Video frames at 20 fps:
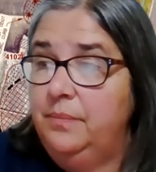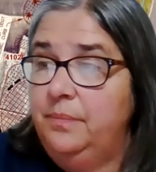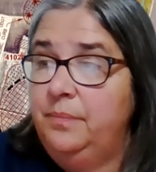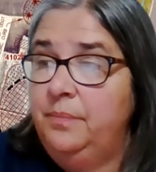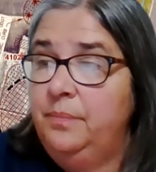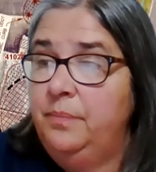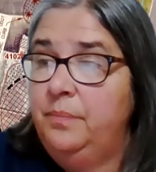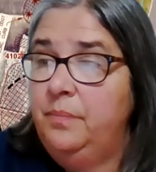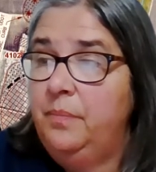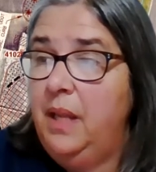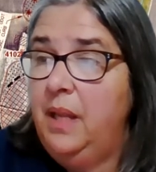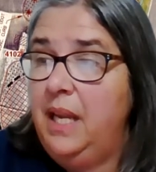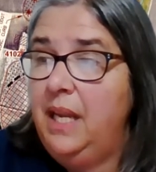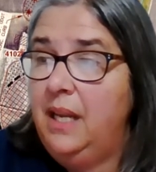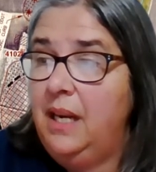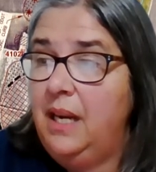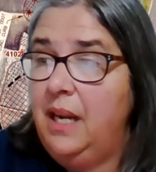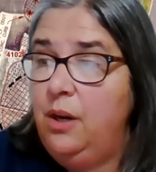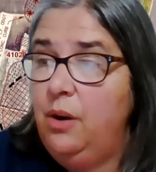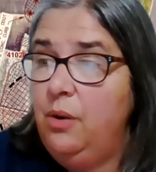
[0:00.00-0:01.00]

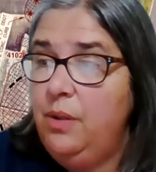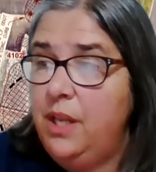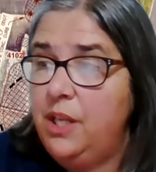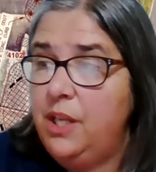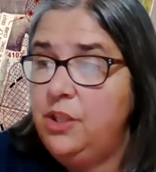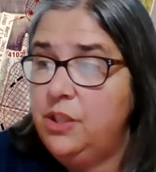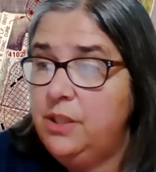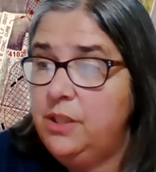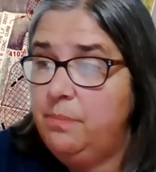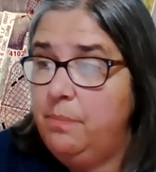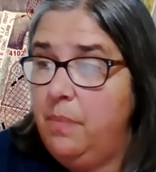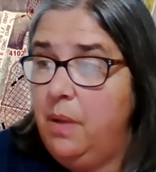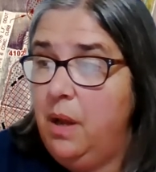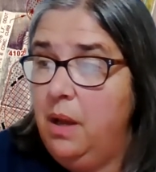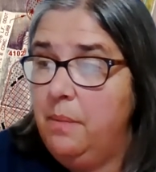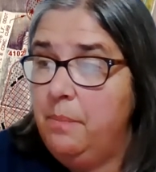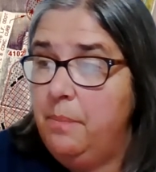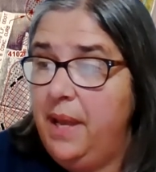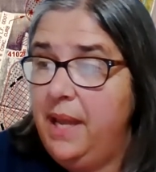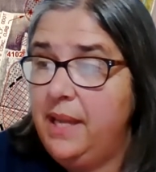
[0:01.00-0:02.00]
And I know they just
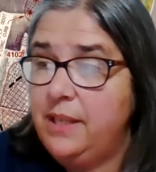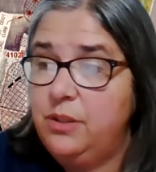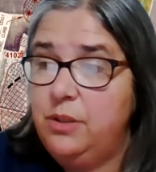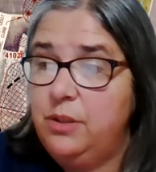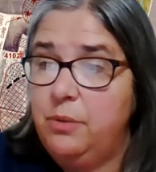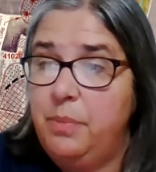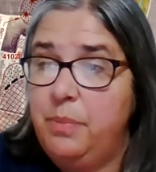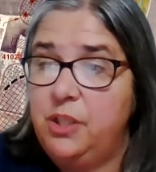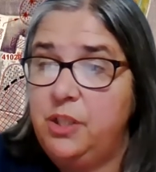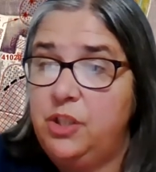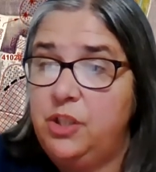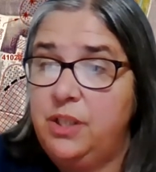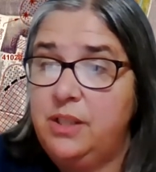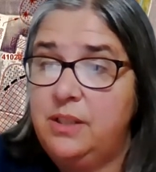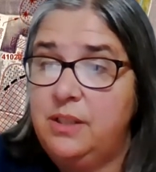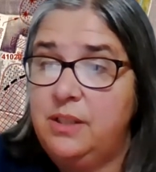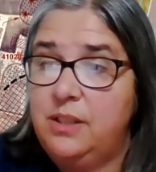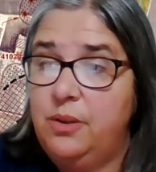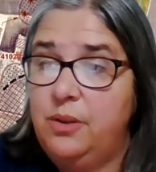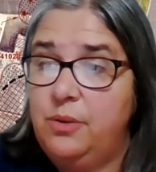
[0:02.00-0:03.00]
passed their budget,
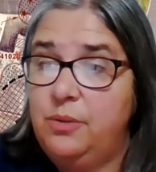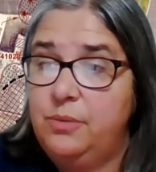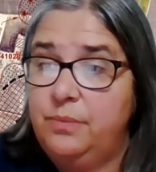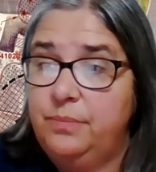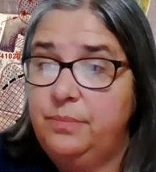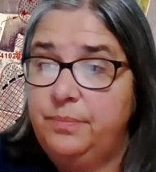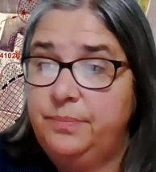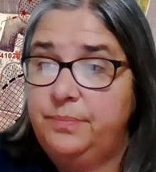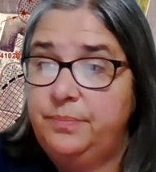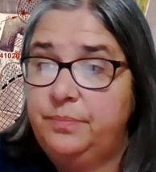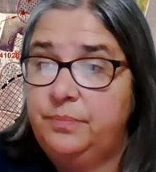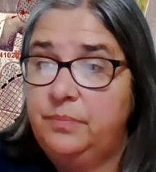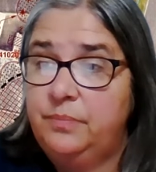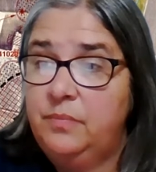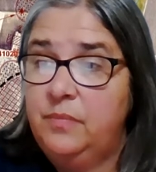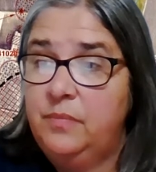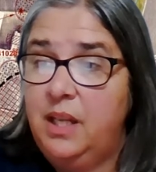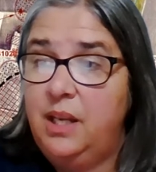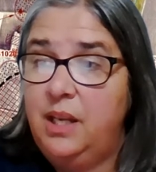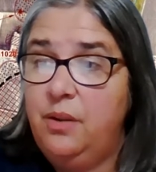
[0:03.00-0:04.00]
so
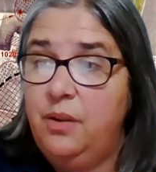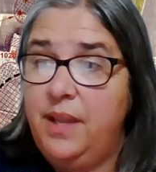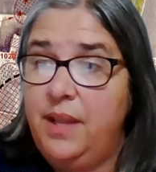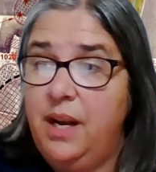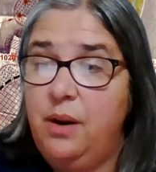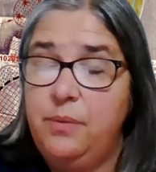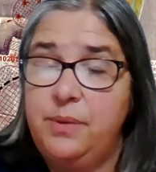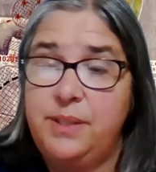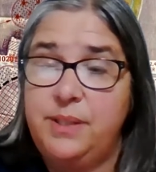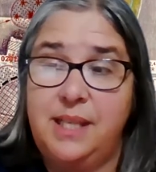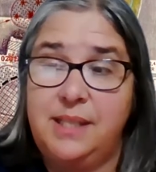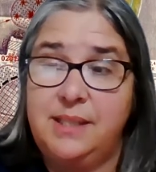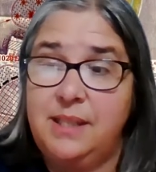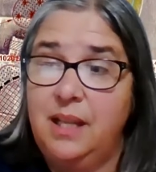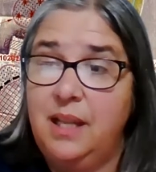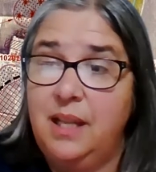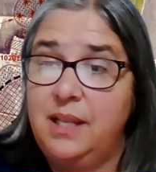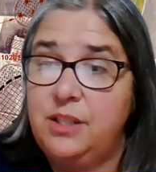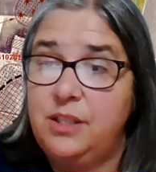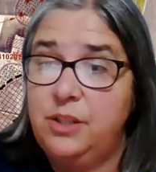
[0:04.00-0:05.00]
I know that always has
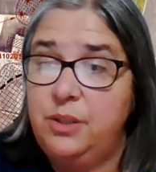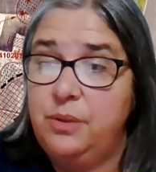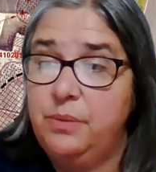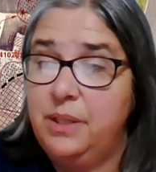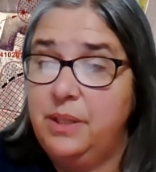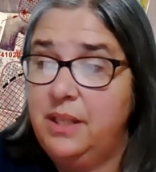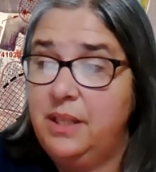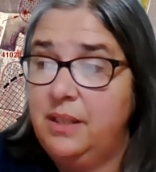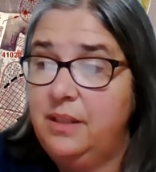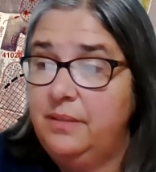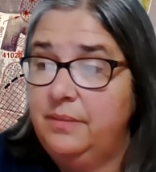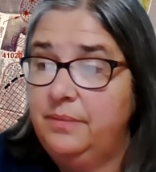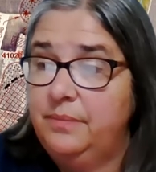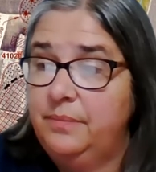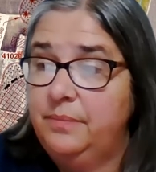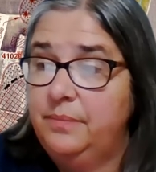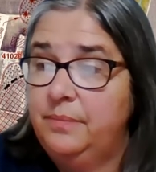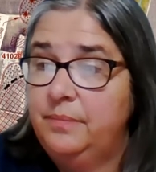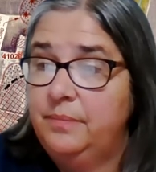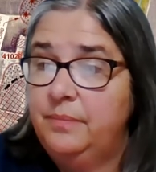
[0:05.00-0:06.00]
a lot to do with it.
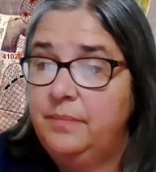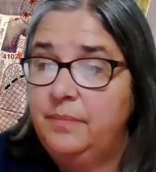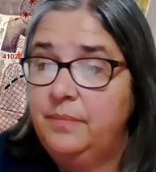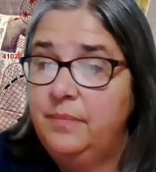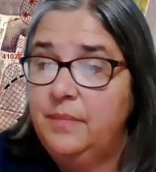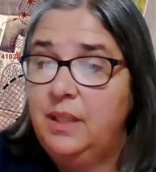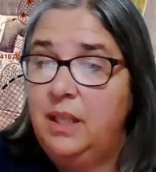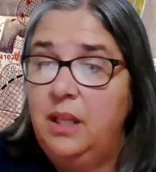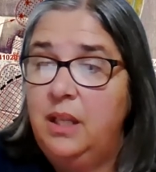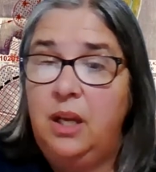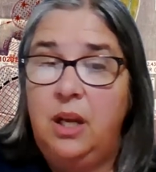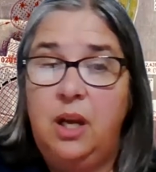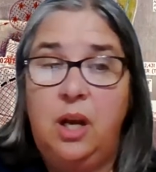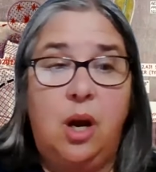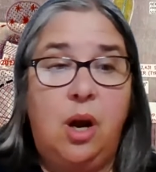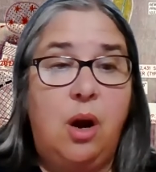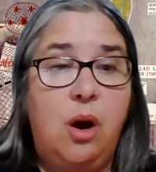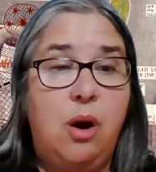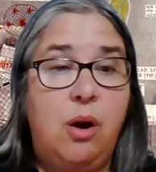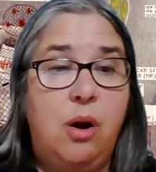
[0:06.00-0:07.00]

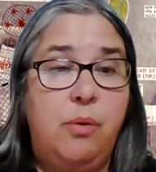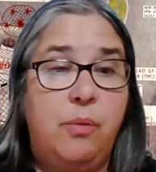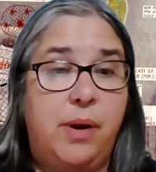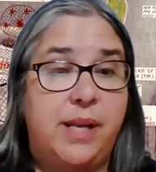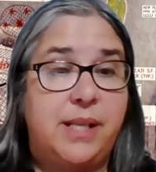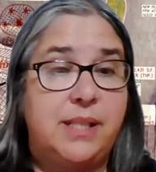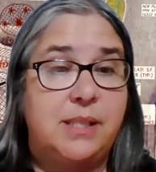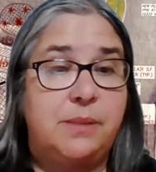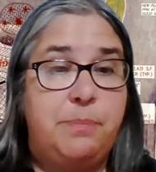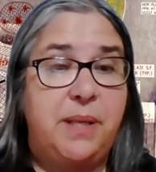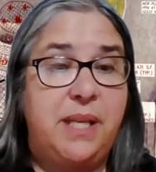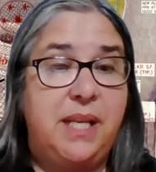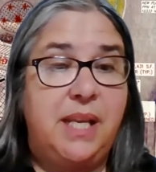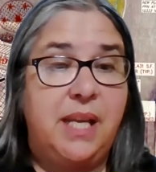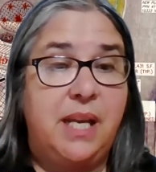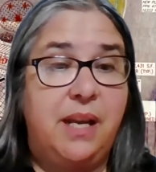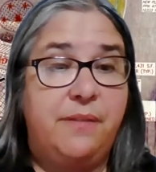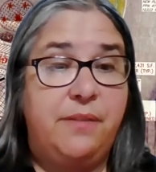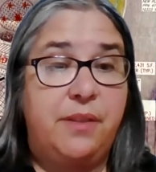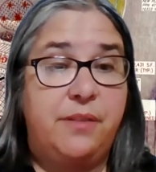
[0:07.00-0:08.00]
All right,
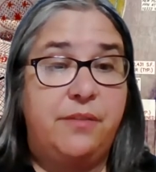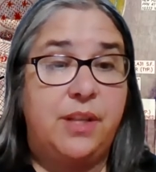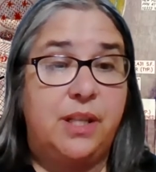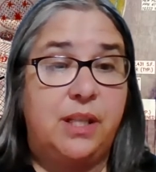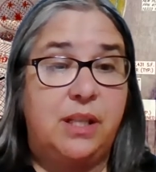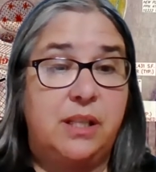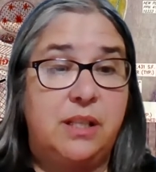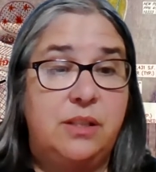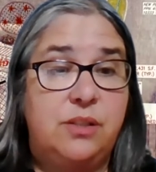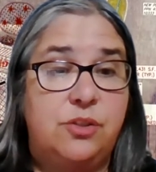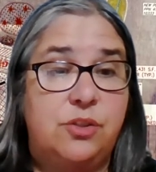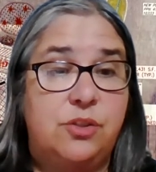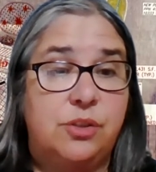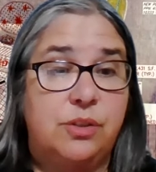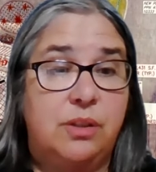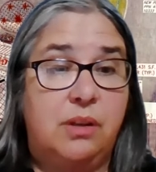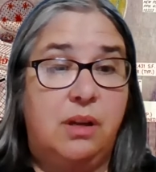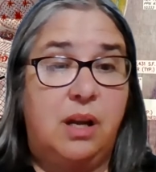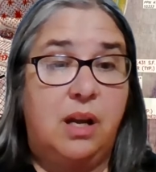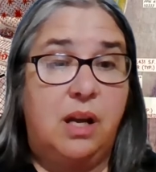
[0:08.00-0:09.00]
speaking of the village,
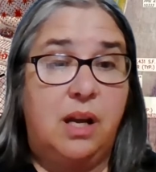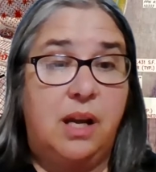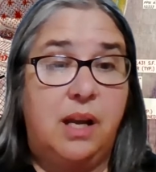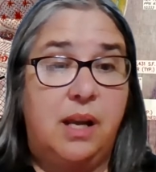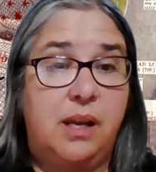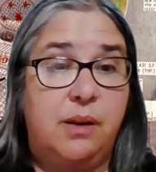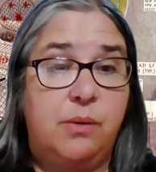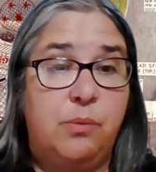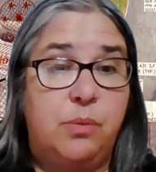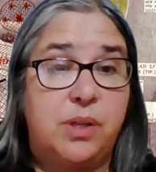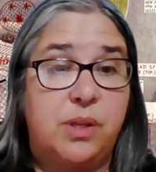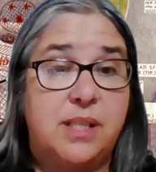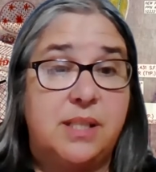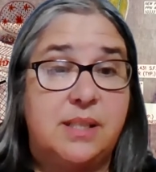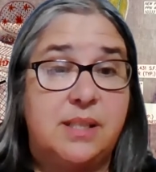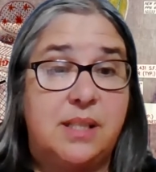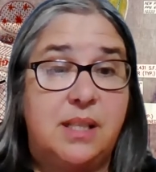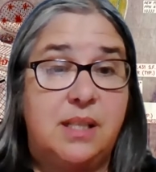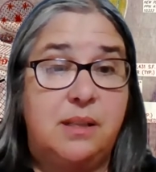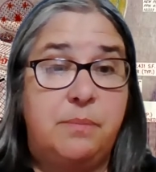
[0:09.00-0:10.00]
I
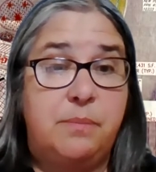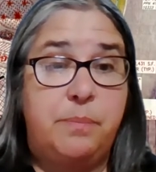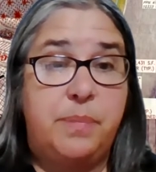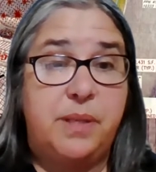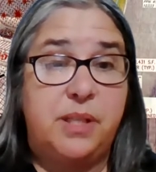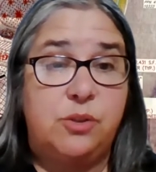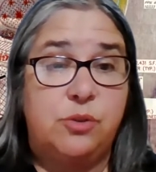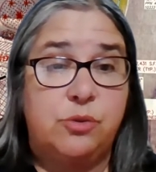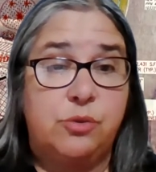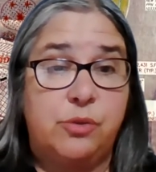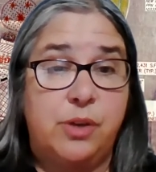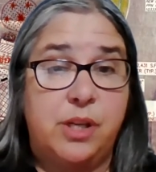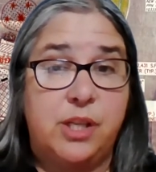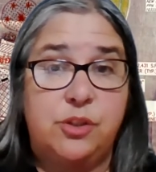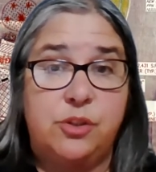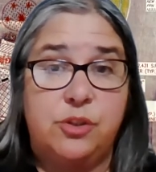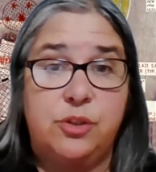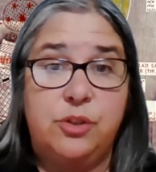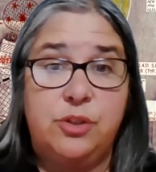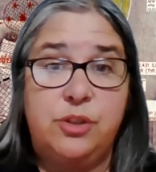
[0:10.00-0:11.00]
was in Bin
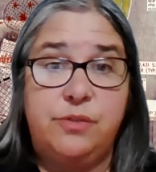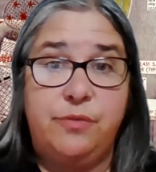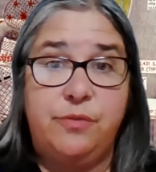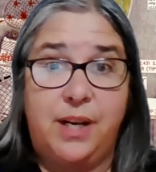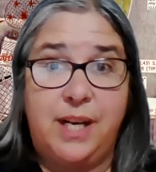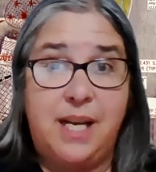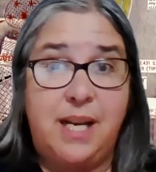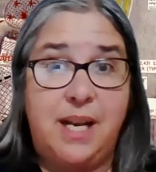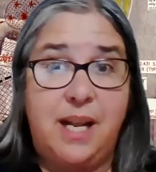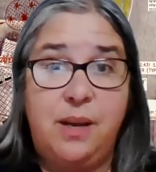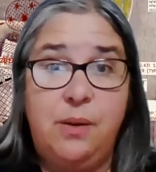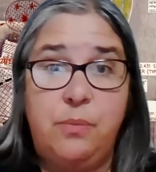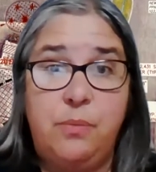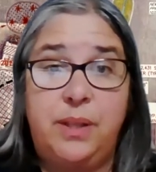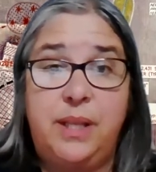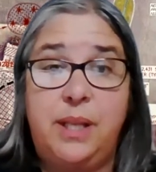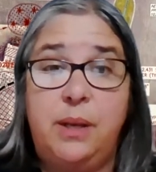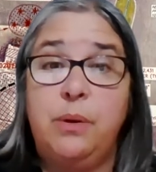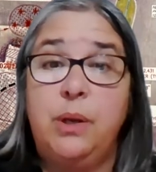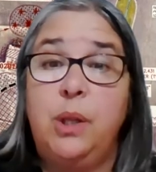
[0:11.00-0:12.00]
Treasures Friday night
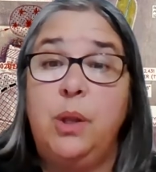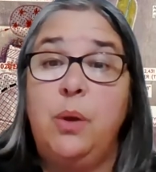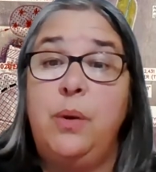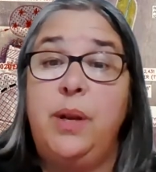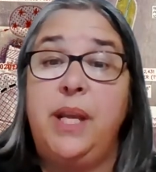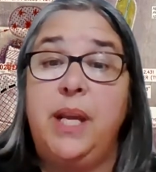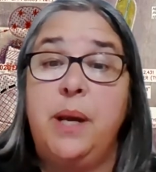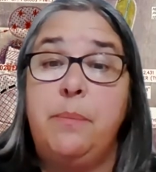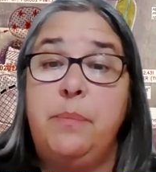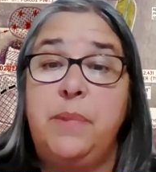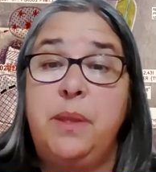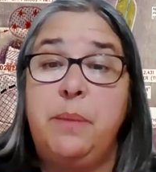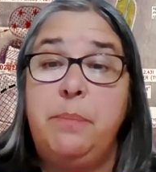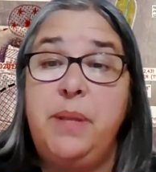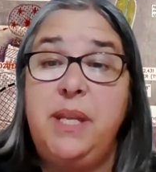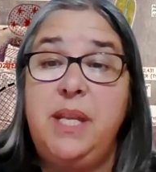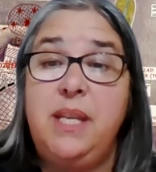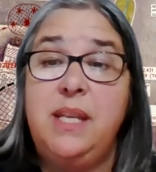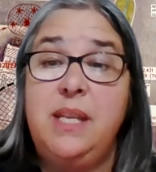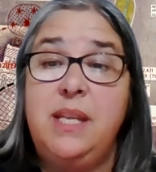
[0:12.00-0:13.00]
when they were loading up the
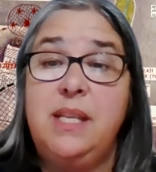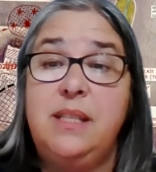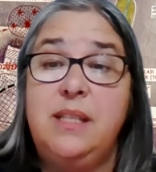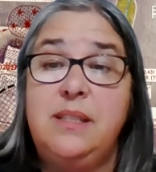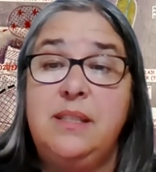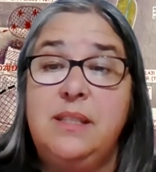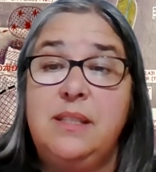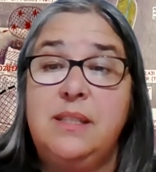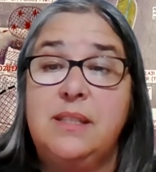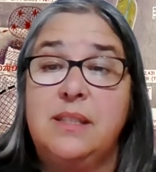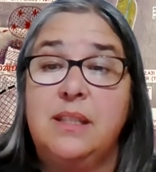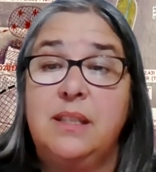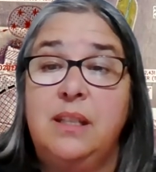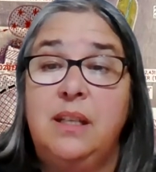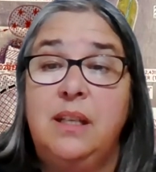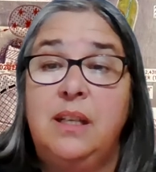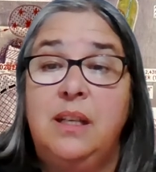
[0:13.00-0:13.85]
bins.